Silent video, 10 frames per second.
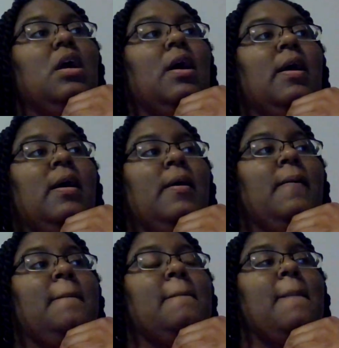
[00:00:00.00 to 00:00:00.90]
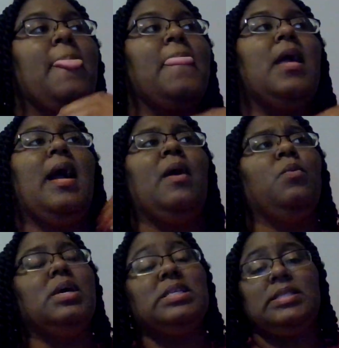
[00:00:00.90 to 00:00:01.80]
Um I
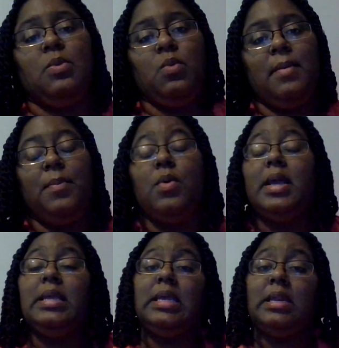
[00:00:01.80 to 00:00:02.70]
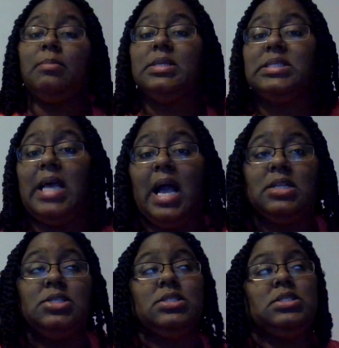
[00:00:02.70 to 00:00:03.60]
was at one point getting
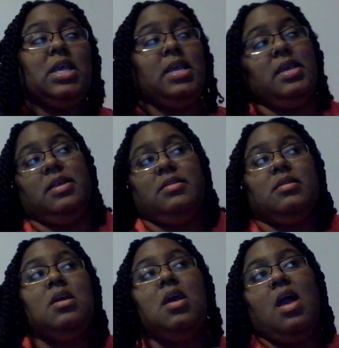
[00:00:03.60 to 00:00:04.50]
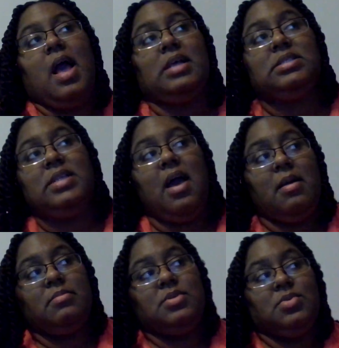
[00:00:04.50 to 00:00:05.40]
massages and I
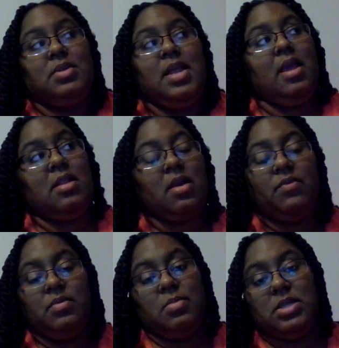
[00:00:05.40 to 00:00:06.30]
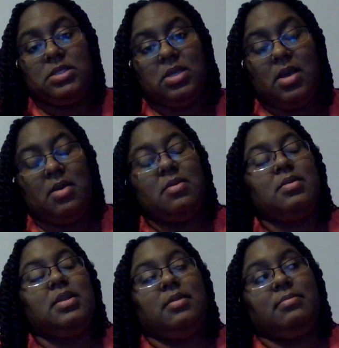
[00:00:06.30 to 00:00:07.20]
stopped doing that like a few months ago
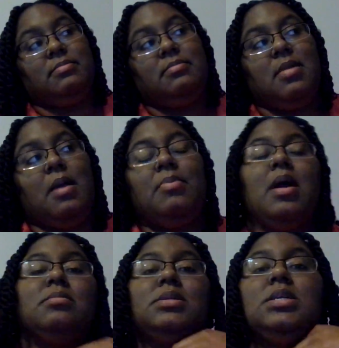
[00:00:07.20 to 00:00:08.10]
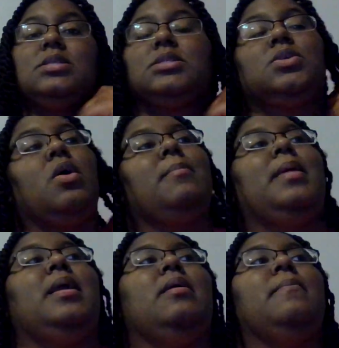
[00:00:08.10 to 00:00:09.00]
and I I probably need to start
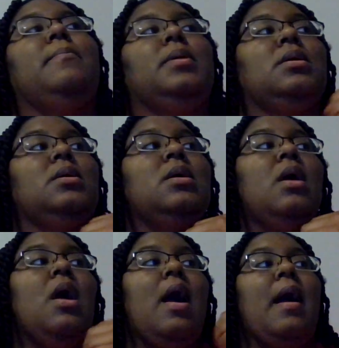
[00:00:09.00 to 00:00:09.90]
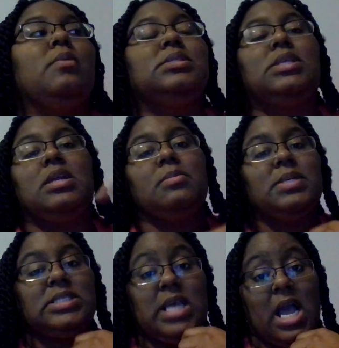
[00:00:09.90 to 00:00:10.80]
back, but I was getting
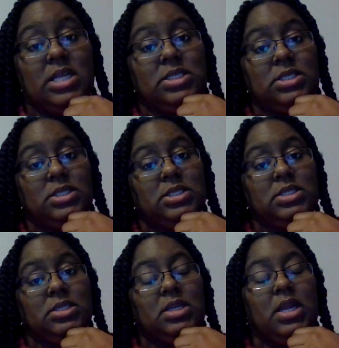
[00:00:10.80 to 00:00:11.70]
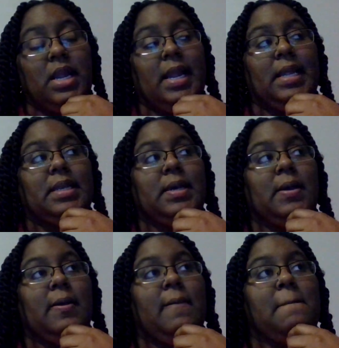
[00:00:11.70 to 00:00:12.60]
massages and
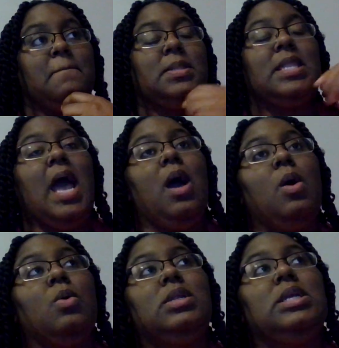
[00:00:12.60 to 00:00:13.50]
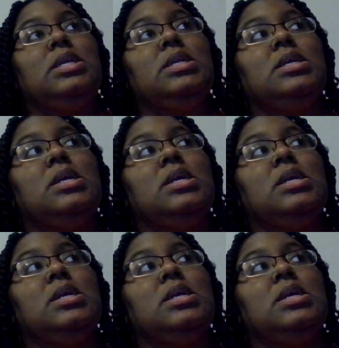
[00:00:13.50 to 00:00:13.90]
um, not only